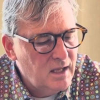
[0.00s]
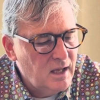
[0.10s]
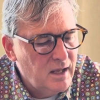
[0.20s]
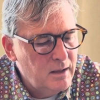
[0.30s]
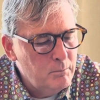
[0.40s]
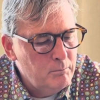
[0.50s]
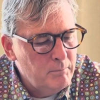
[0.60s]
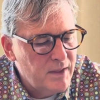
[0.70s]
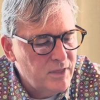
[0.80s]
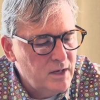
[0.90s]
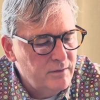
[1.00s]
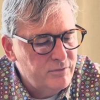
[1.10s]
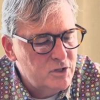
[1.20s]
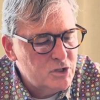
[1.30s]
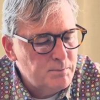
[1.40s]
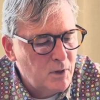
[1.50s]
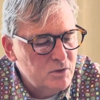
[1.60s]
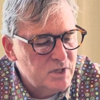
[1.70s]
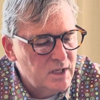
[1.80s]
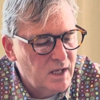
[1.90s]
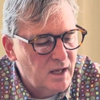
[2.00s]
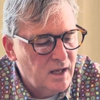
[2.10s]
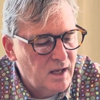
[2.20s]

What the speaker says: a method of disposing